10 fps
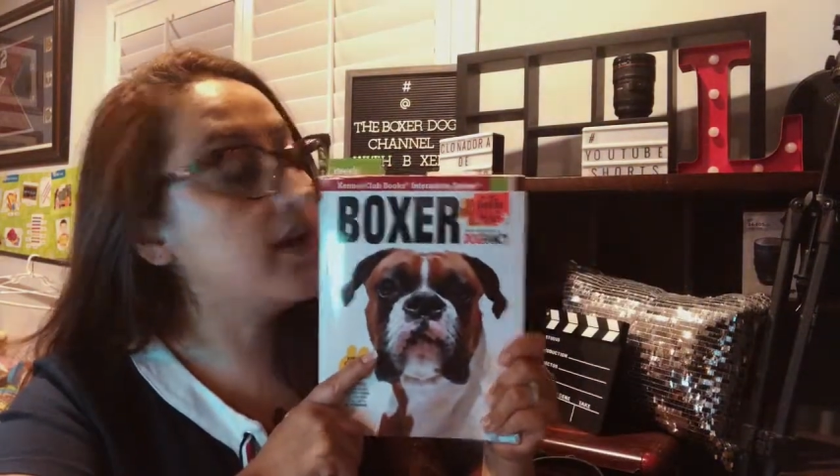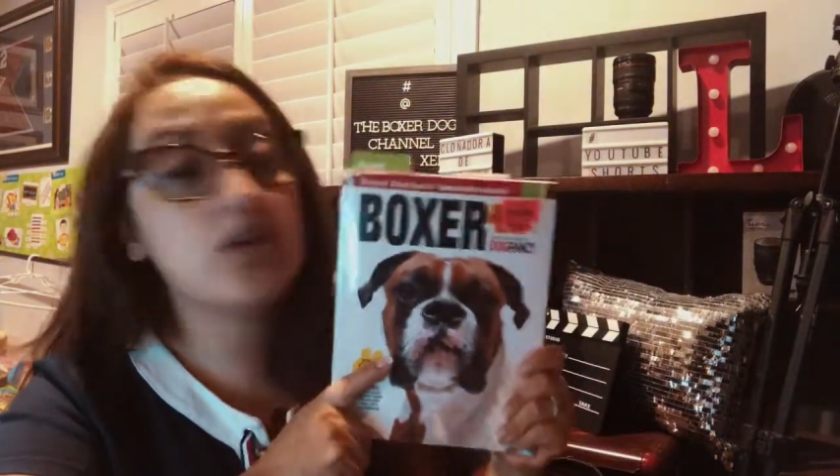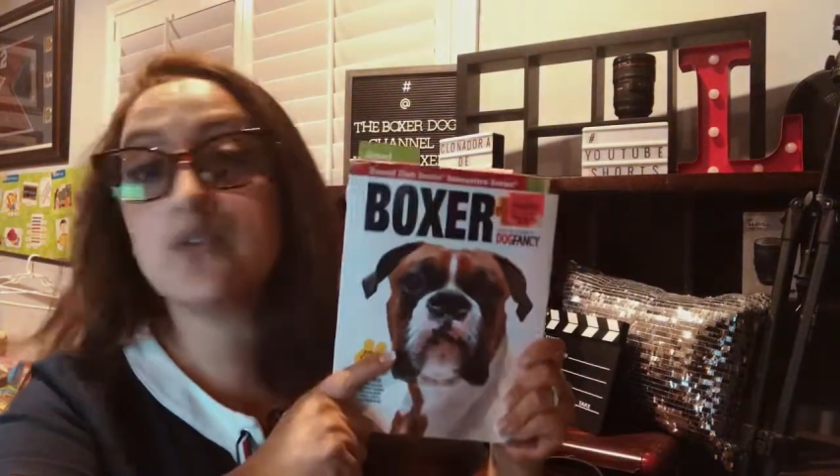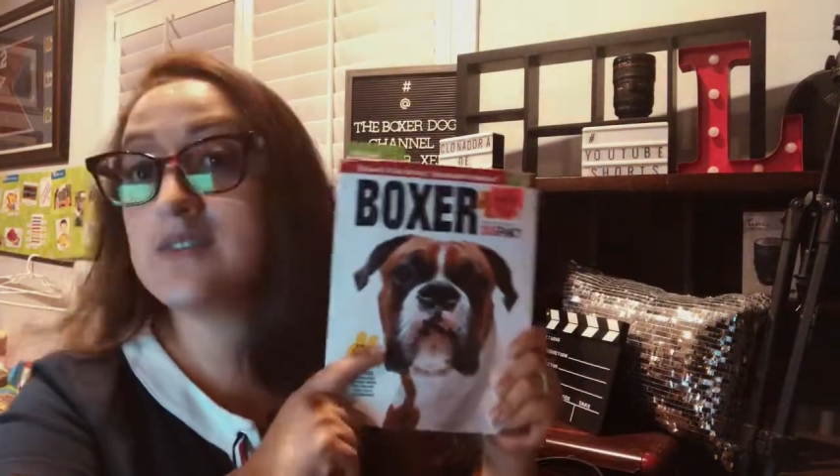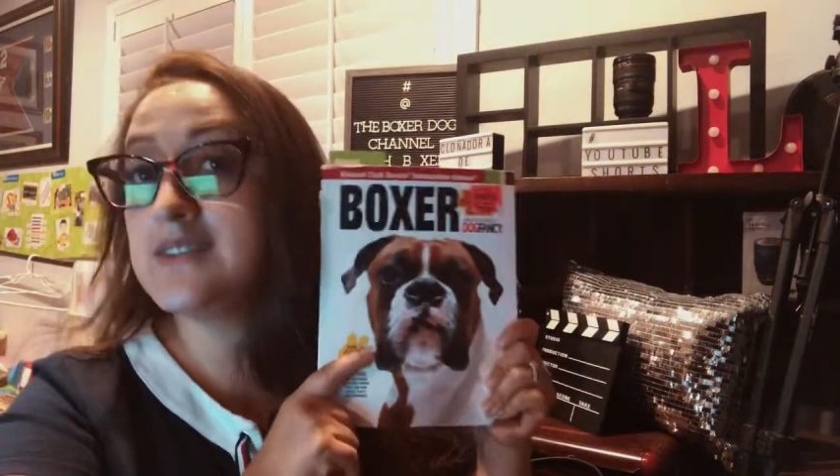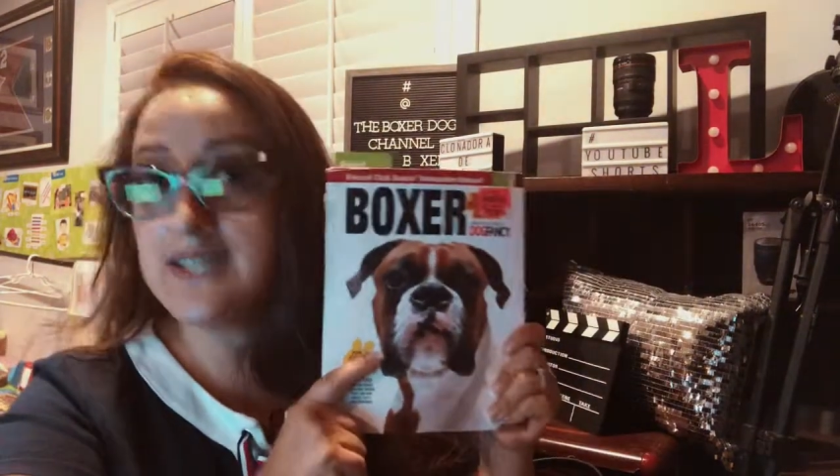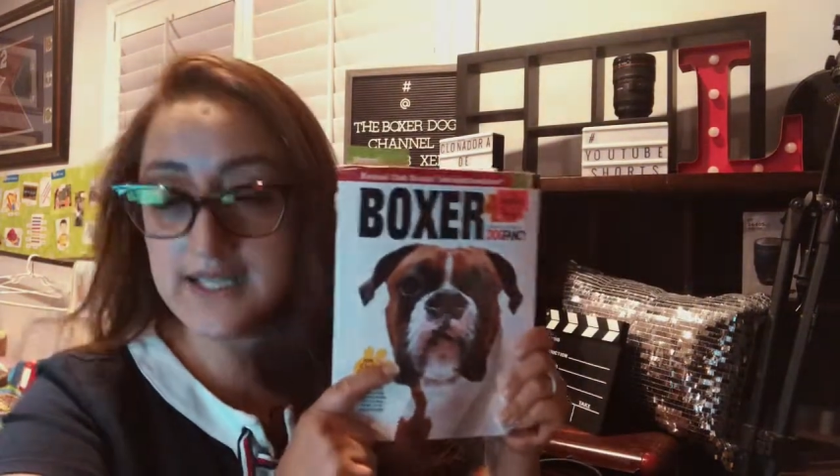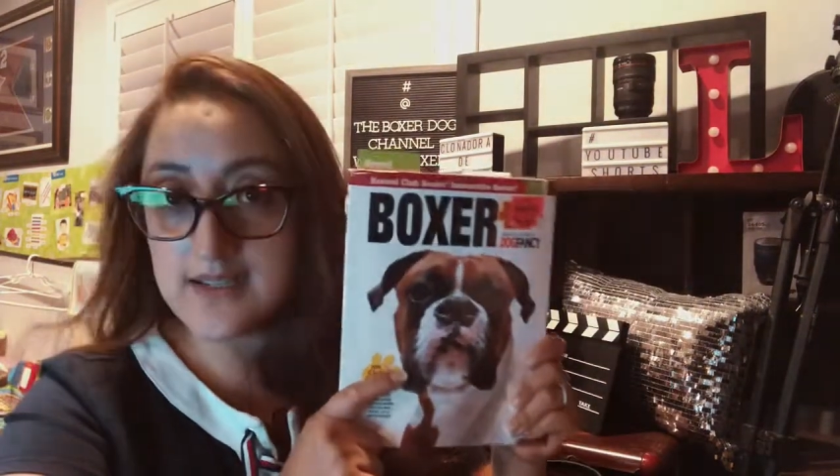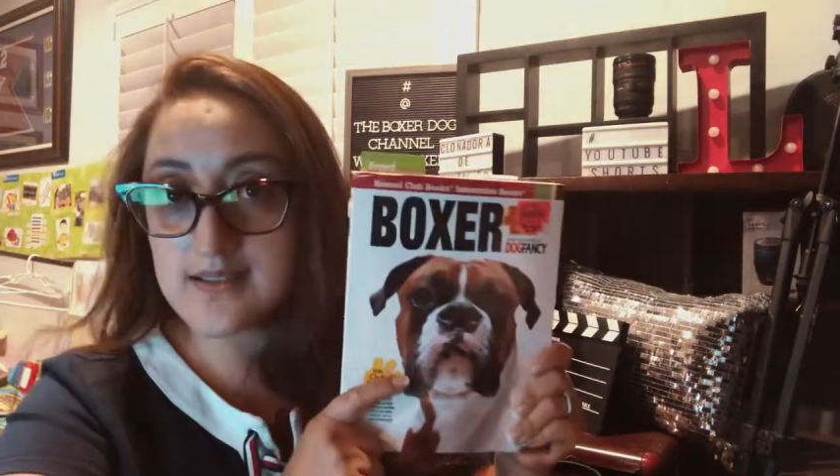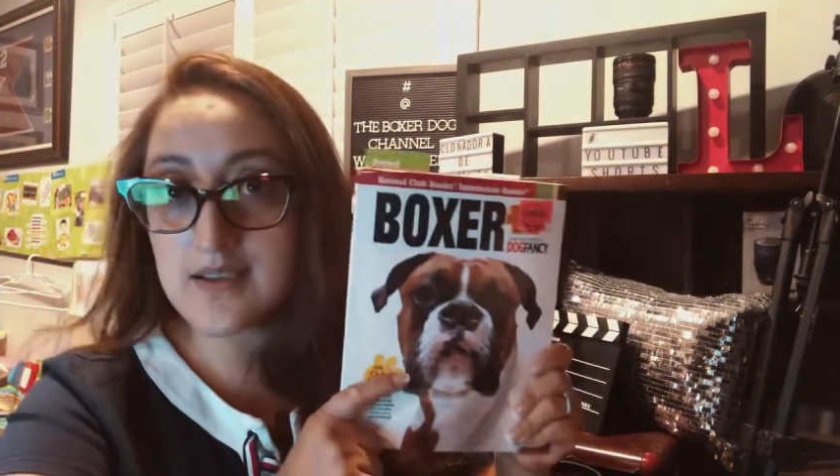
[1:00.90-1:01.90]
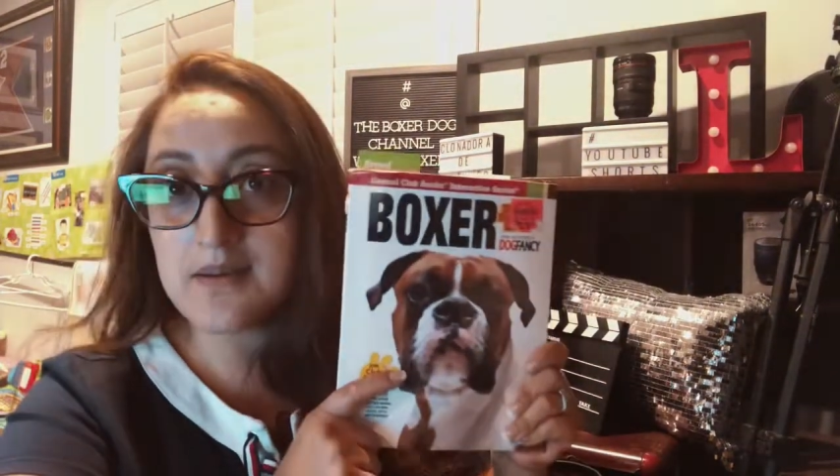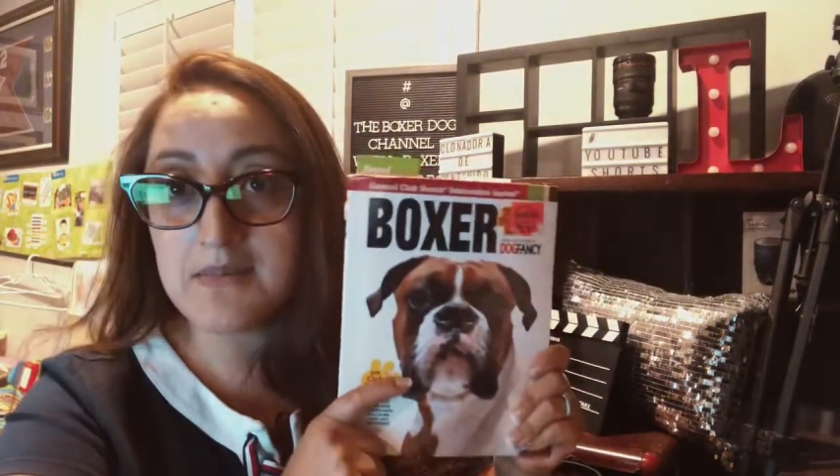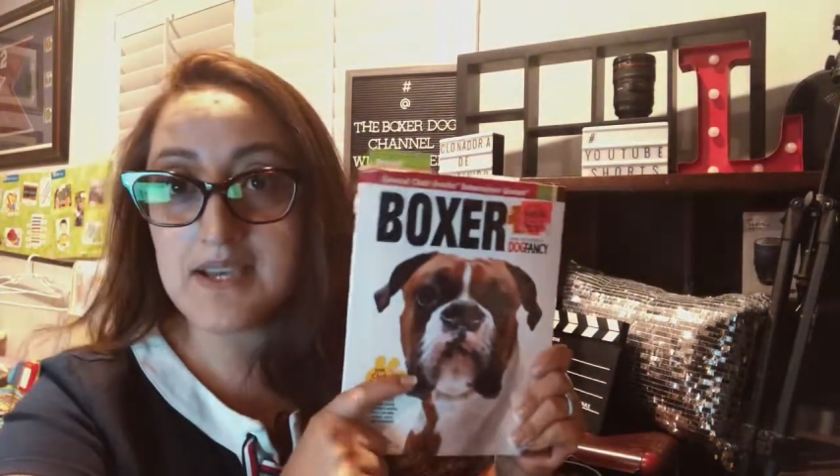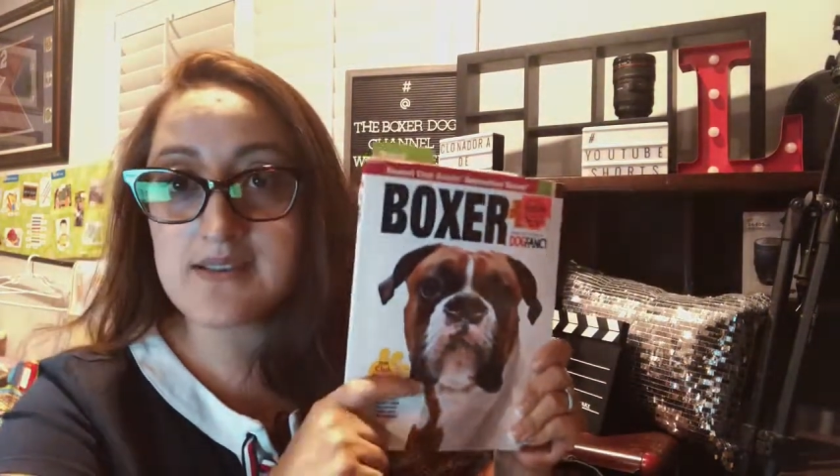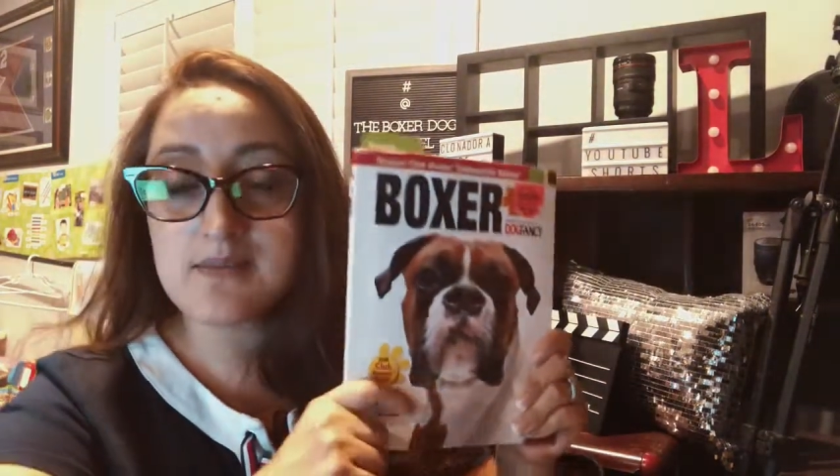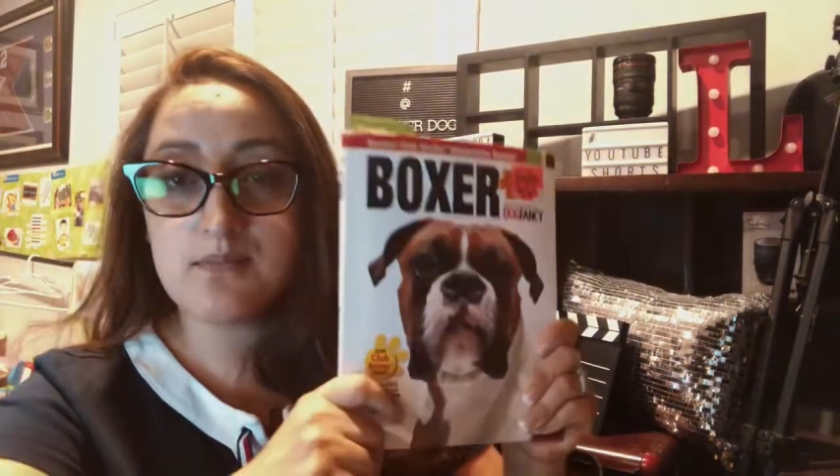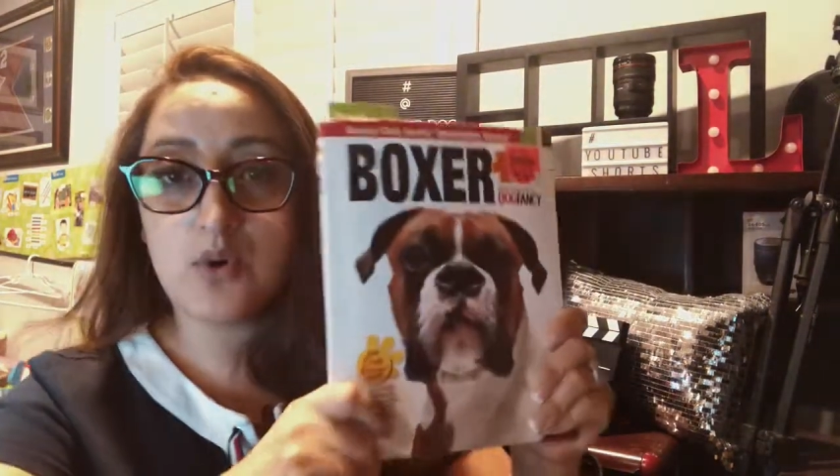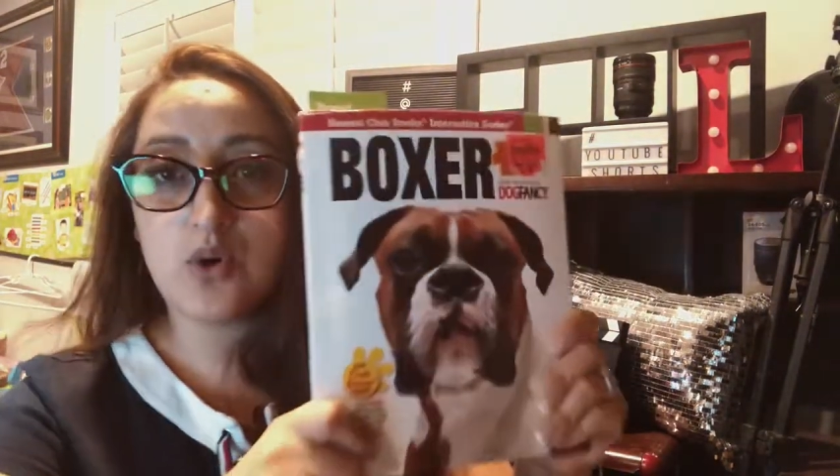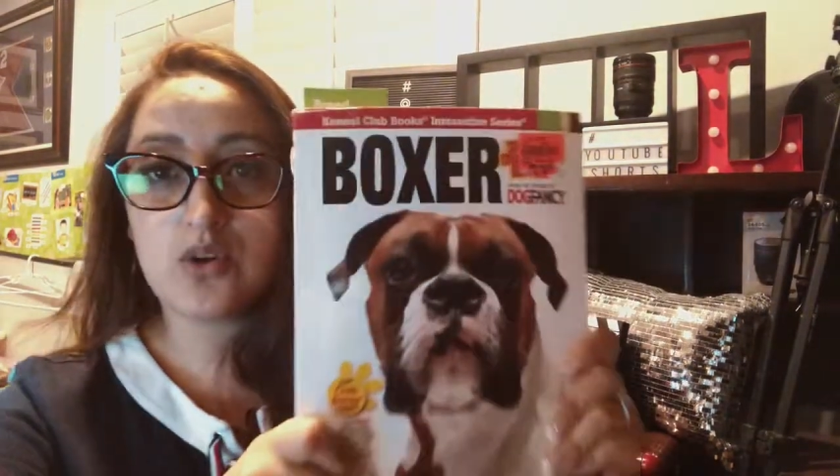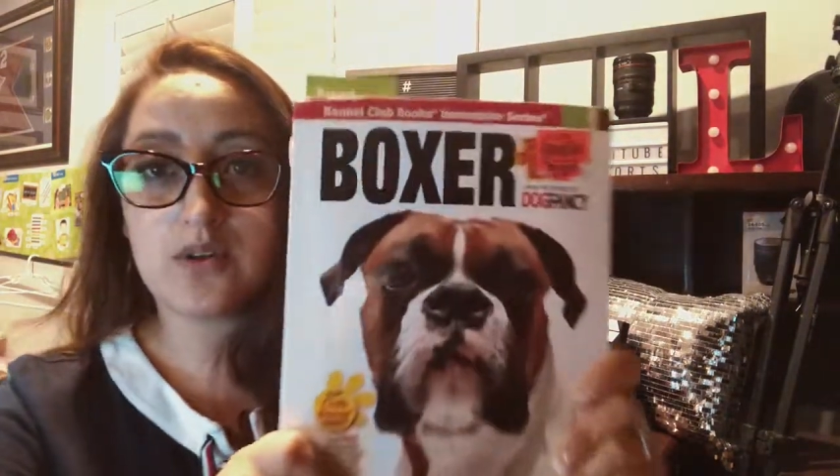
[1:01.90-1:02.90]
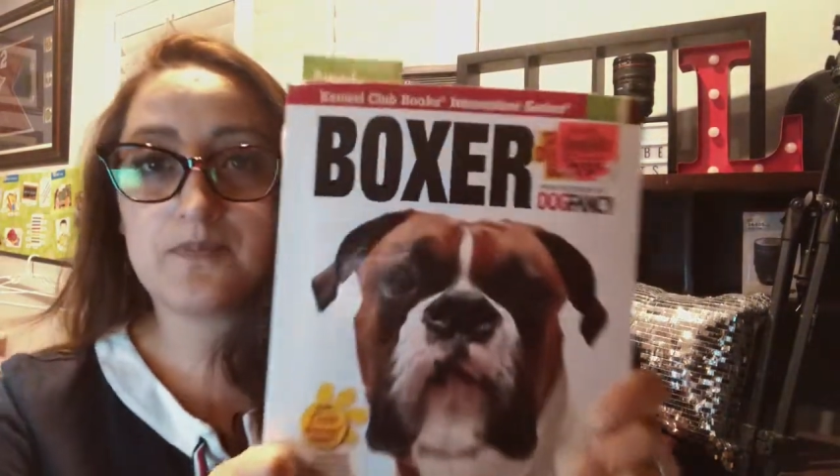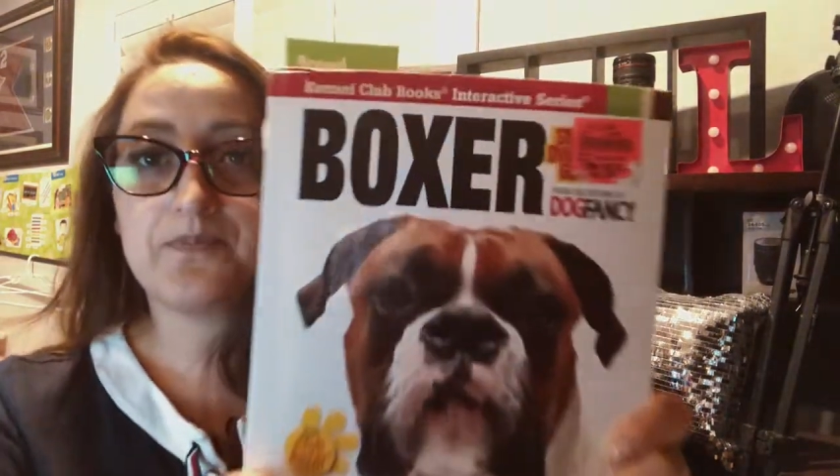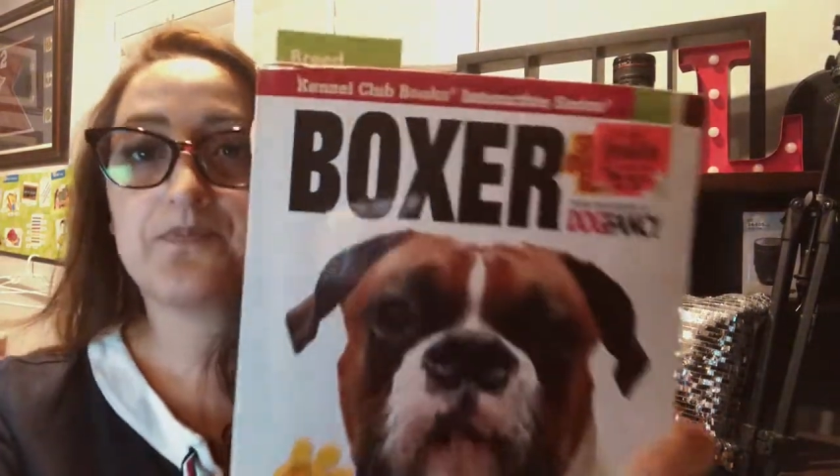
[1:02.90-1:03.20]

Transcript: out this amazing book,